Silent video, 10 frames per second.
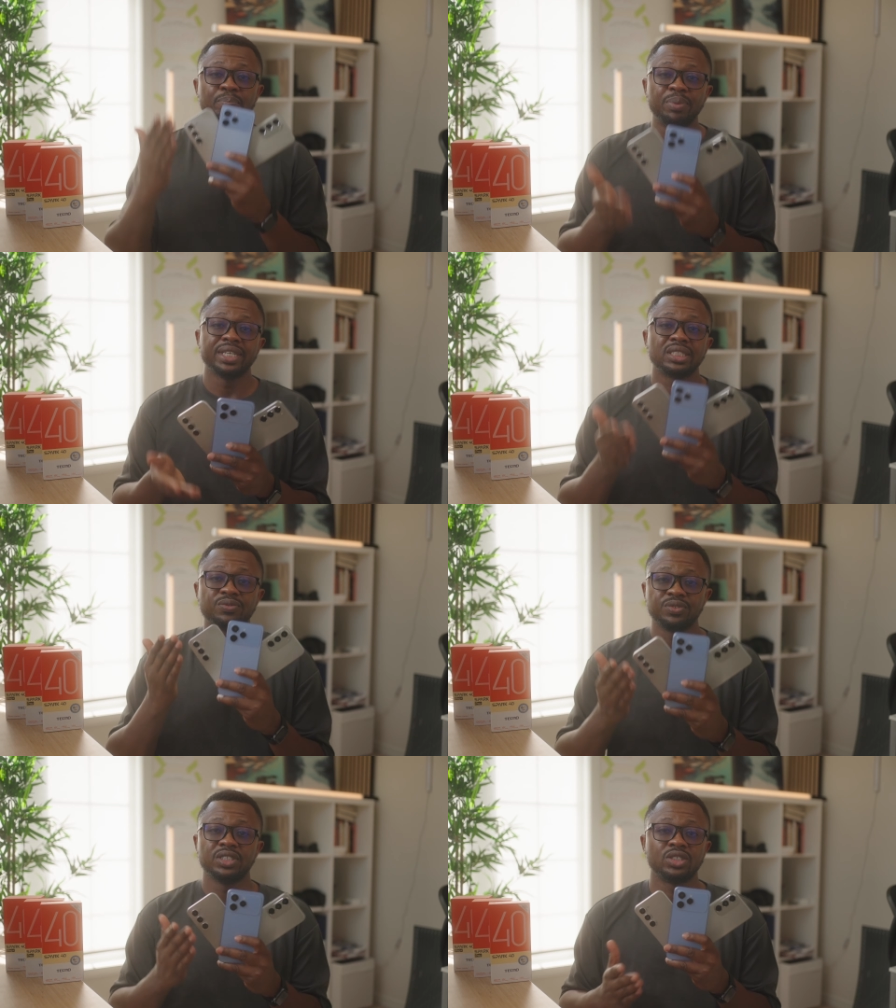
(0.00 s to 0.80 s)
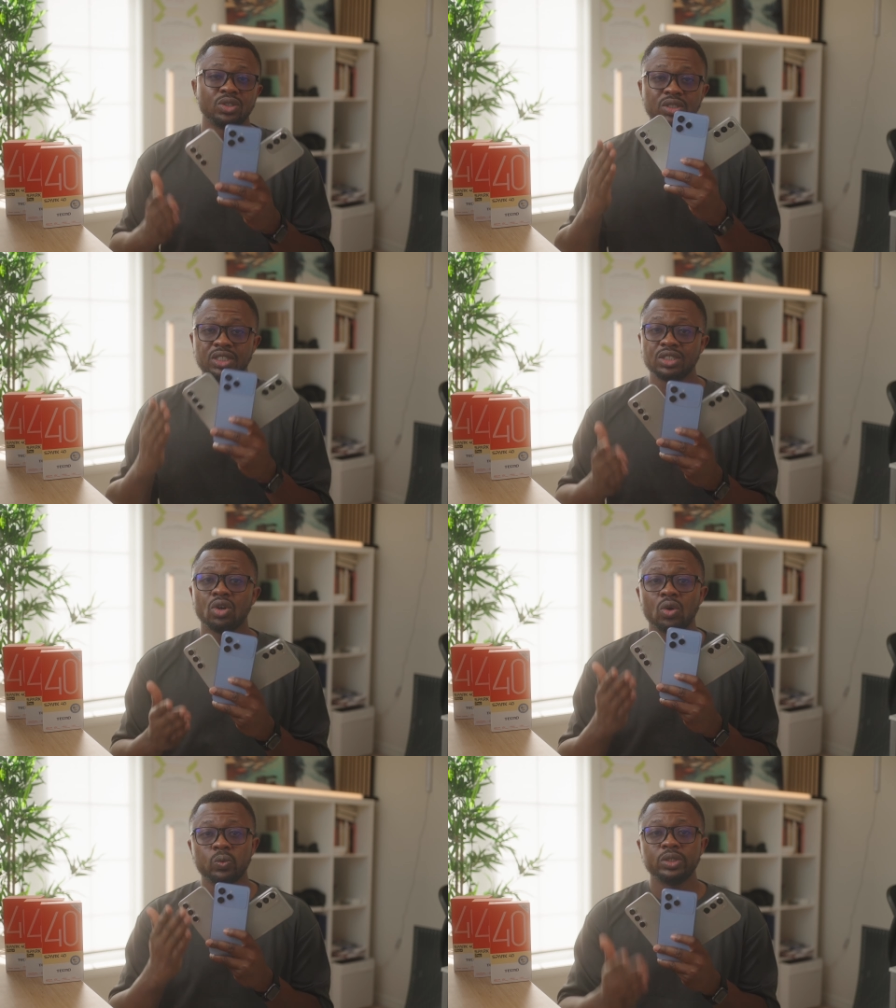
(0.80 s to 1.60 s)
best fits your need
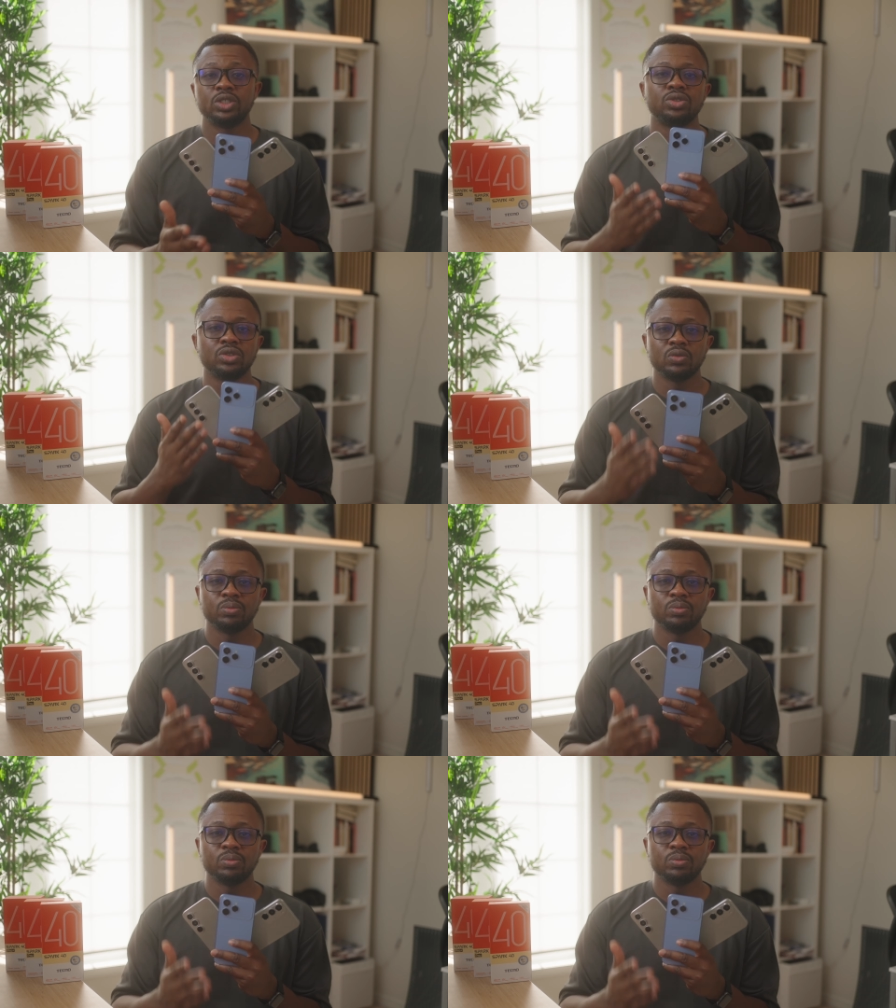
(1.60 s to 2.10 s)
or which should you